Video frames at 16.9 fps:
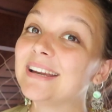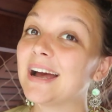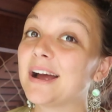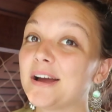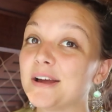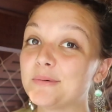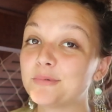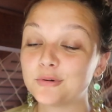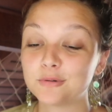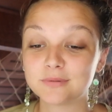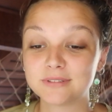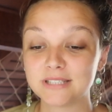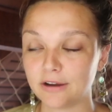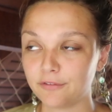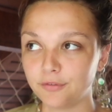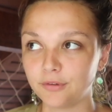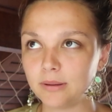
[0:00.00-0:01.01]
I will
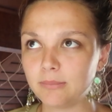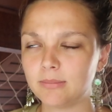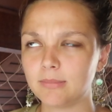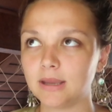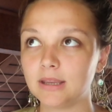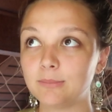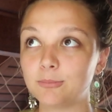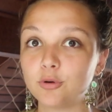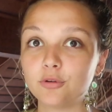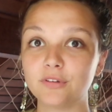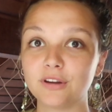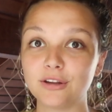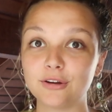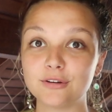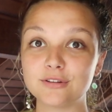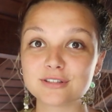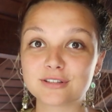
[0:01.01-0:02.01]
definitely be making more
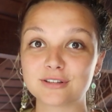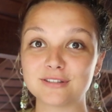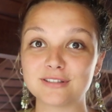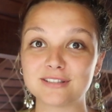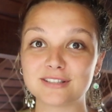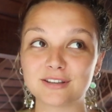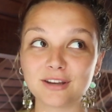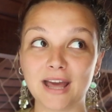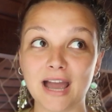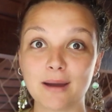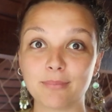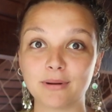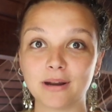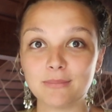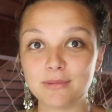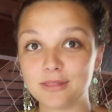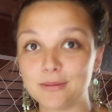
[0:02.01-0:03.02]
videos because it's gonna
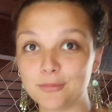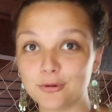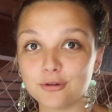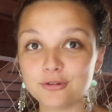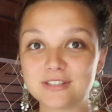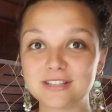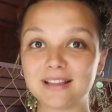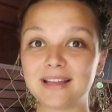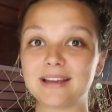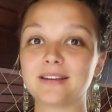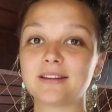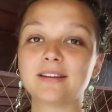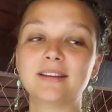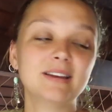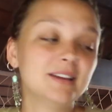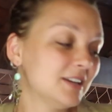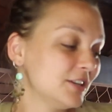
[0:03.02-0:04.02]
happen. I'm in the mood to like
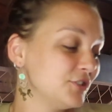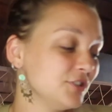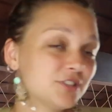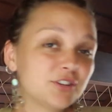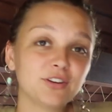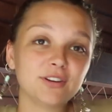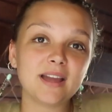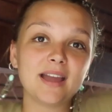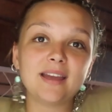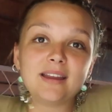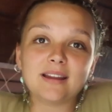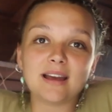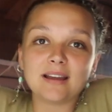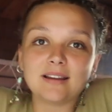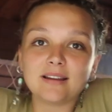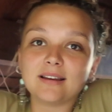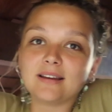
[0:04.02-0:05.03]
just create
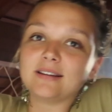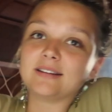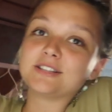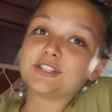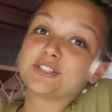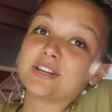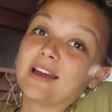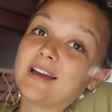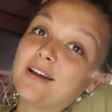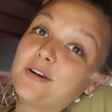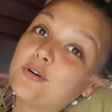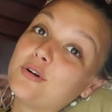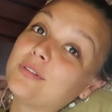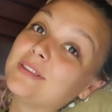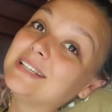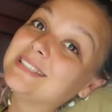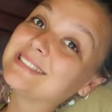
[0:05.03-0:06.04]
and share
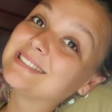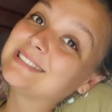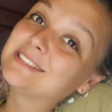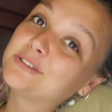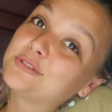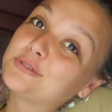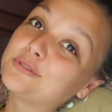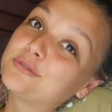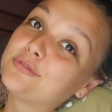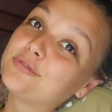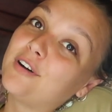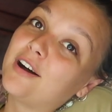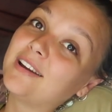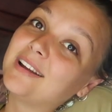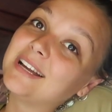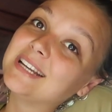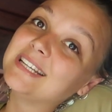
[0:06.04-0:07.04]
all these
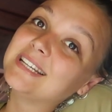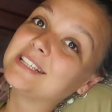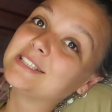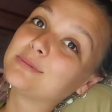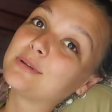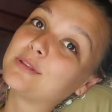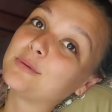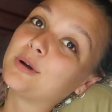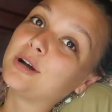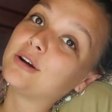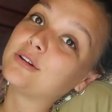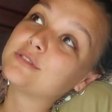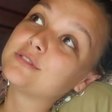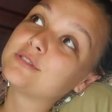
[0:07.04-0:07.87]
fun ideas with the world,